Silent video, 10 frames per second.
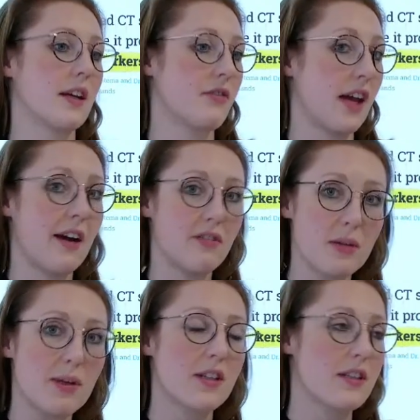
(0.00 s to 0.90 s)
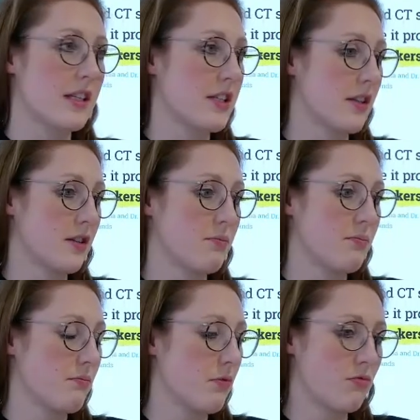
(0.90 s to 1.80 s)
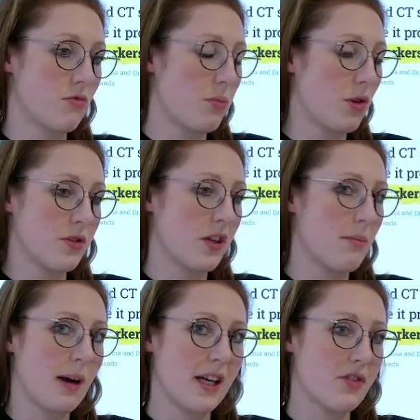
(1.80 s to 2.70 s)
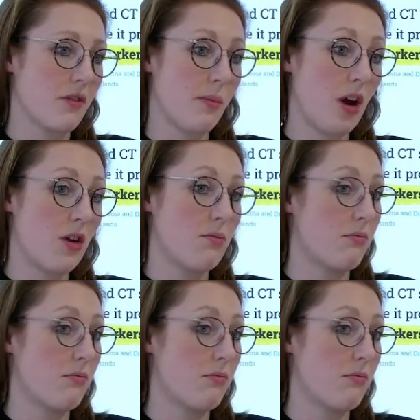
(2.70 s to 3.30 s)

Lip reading: If they have the ability to report on a PACS from home,